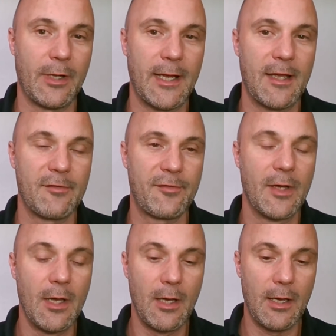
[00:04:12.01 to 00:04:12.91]
We'll have
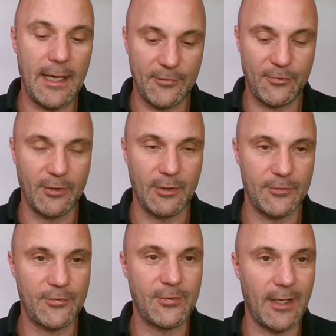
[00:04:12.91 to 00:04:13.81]

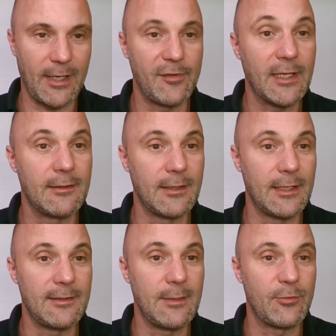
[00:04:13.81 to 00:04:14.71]
astronauts living in
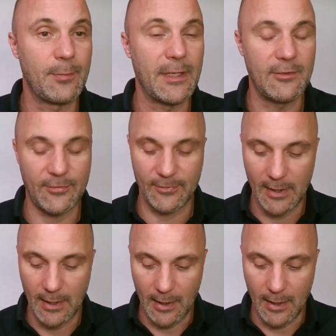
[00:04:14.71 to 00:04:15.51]
deep space,